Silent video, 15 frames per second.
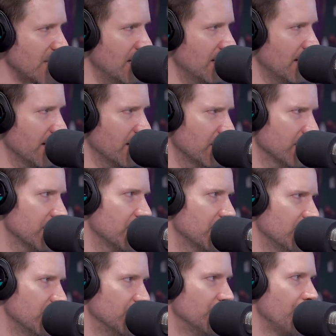like look at
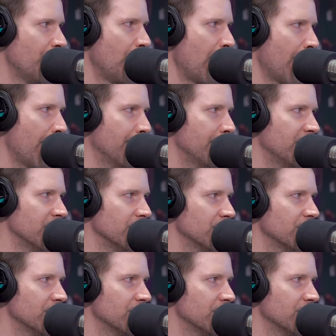Snoop. You know,